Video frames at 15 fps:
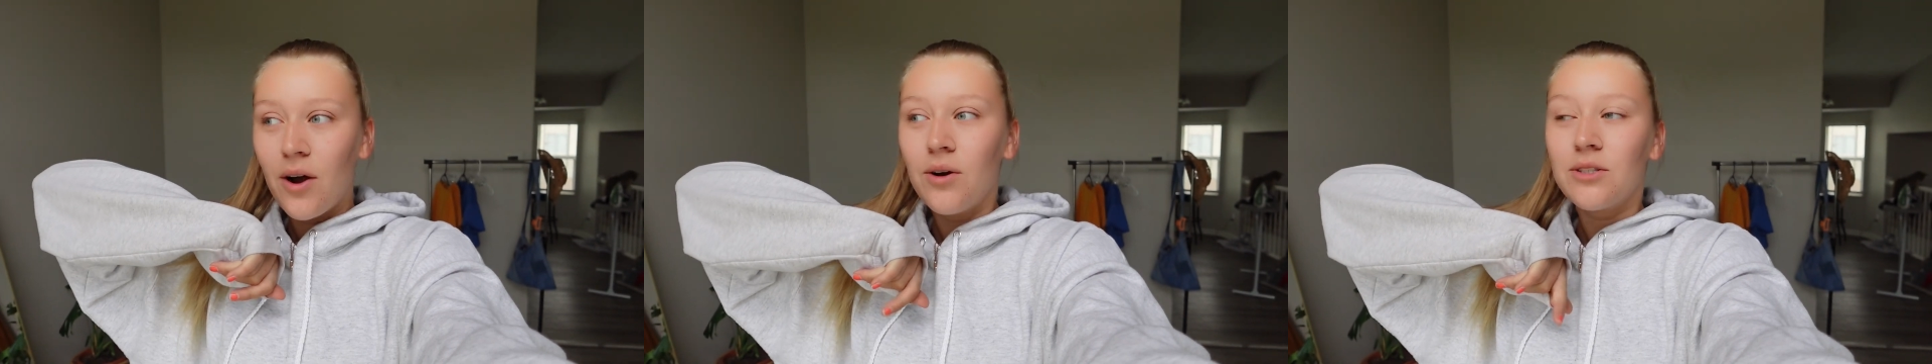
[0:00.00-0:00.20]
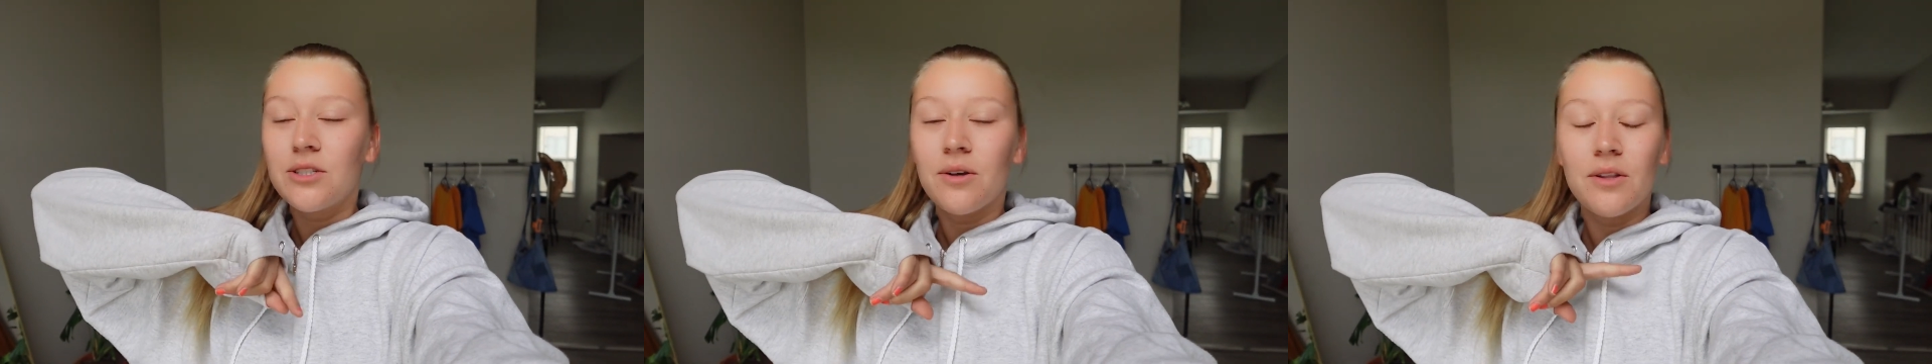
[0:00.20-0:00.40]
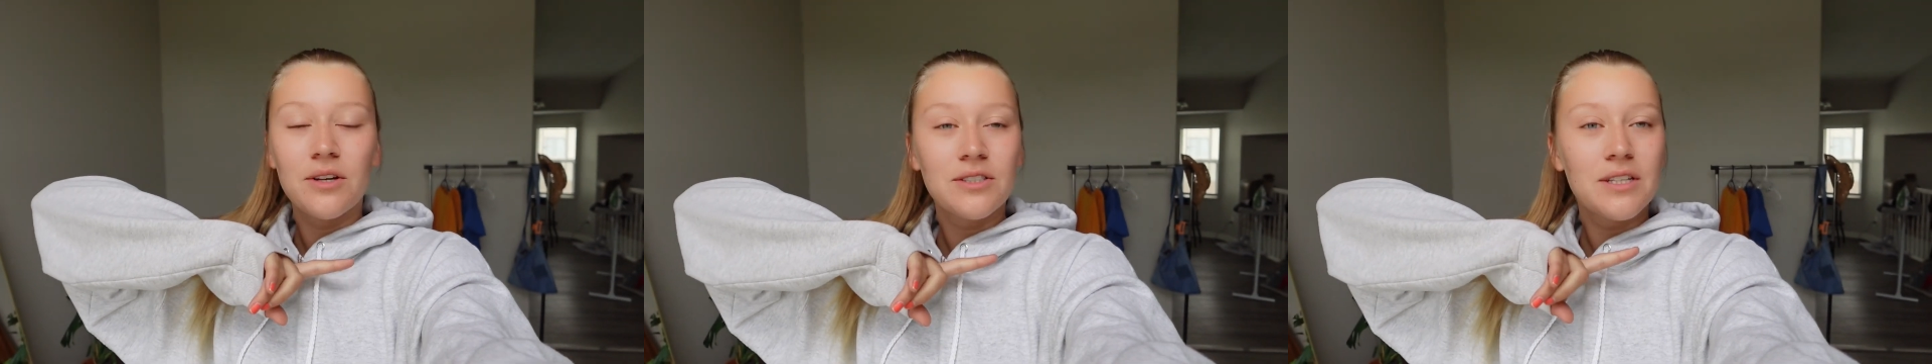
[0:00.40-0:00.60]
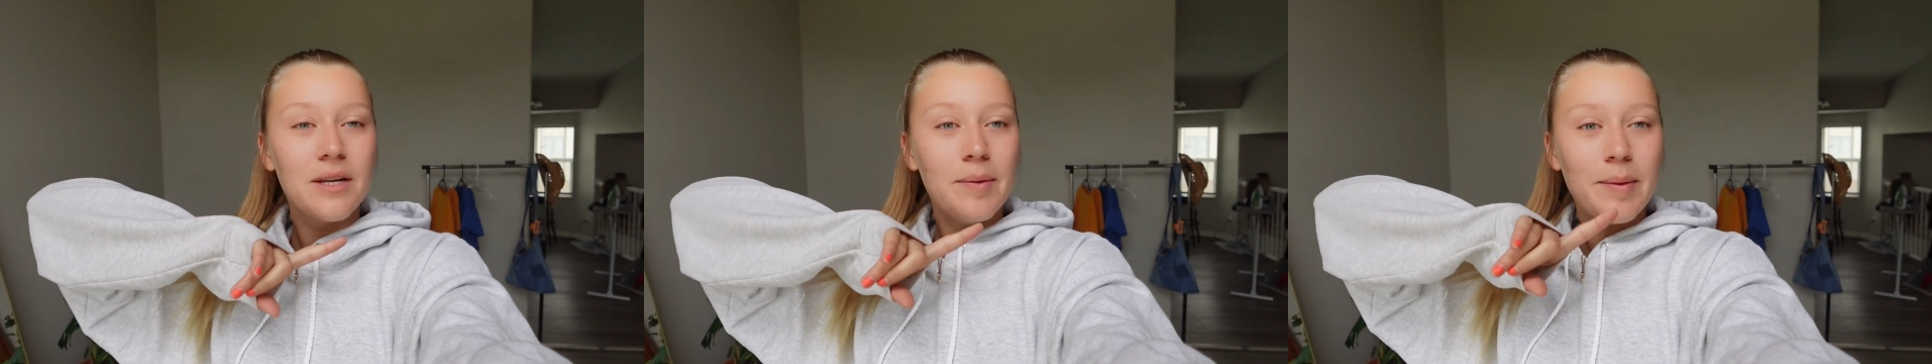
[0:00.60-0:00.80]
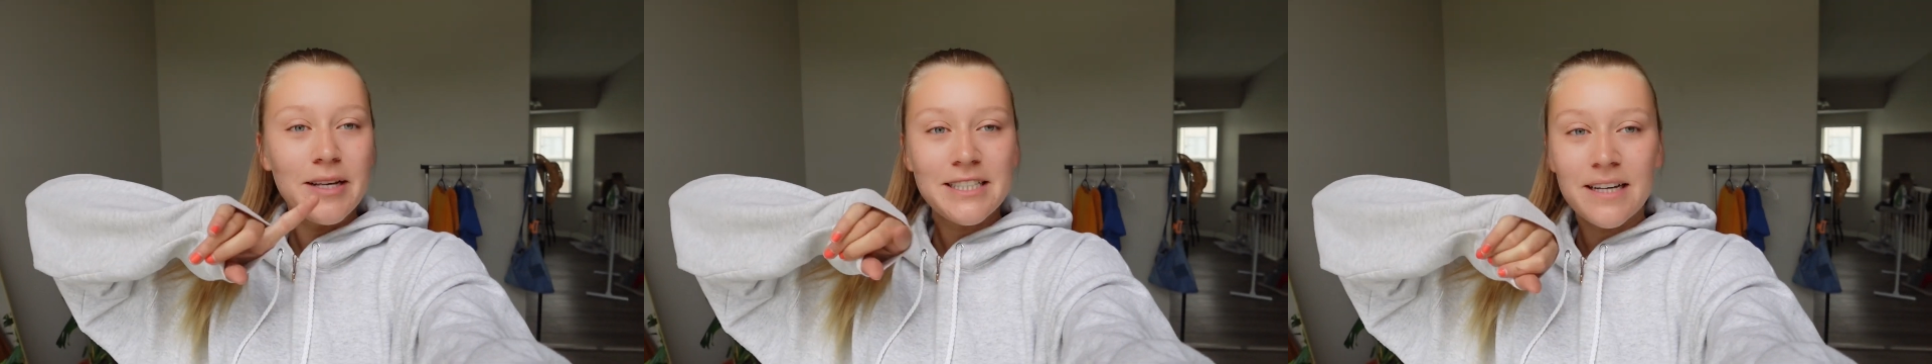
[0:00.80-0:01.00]
So there's gonna
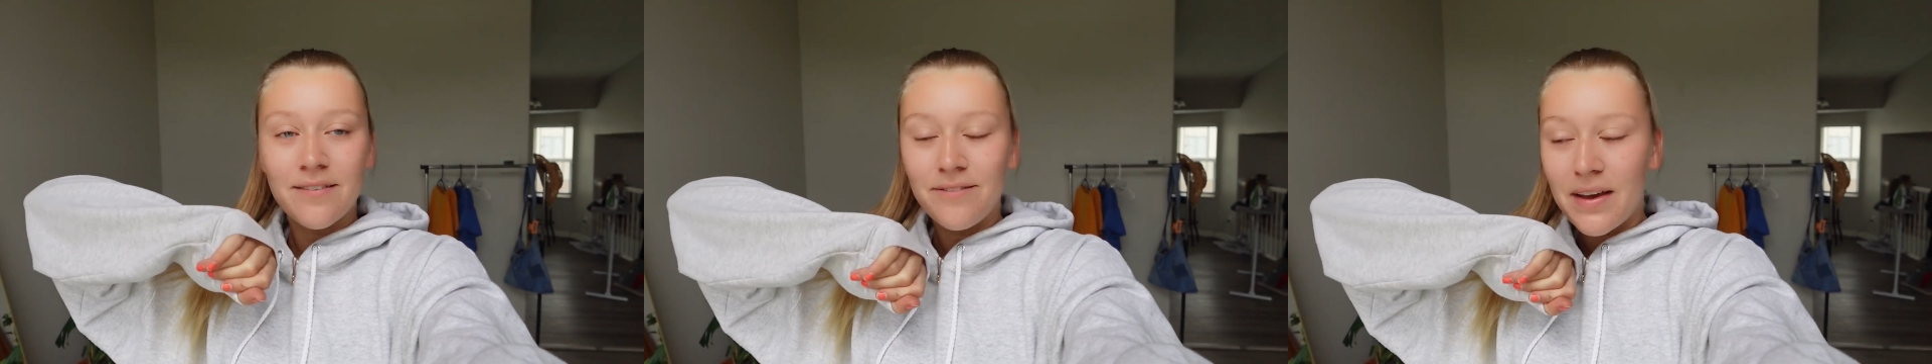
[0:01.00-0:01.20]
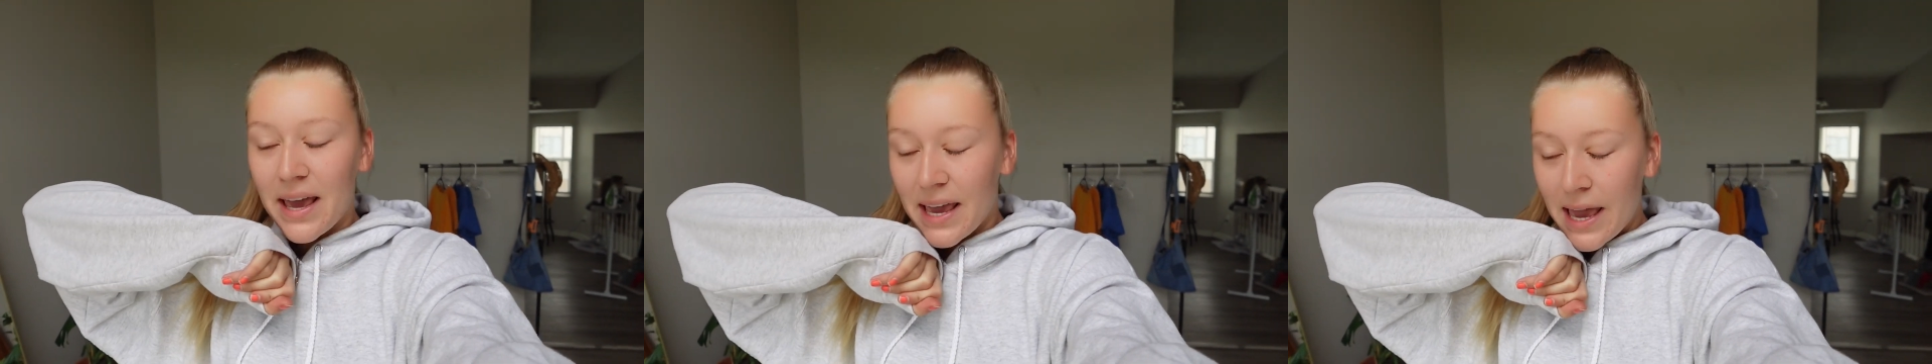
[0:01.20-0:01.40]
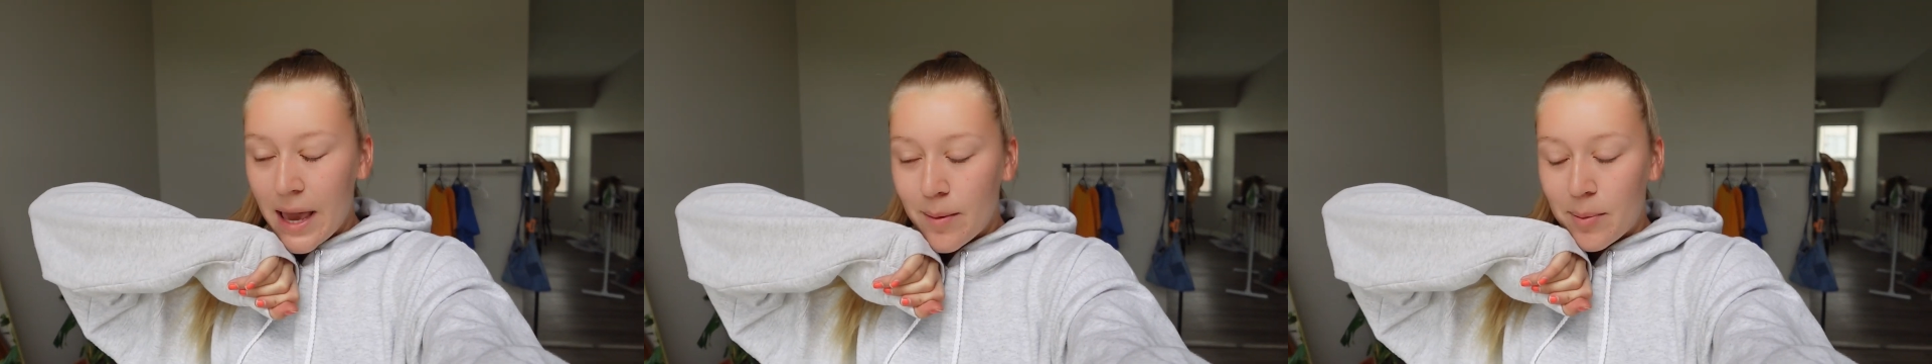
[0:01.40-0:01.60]
be some vacay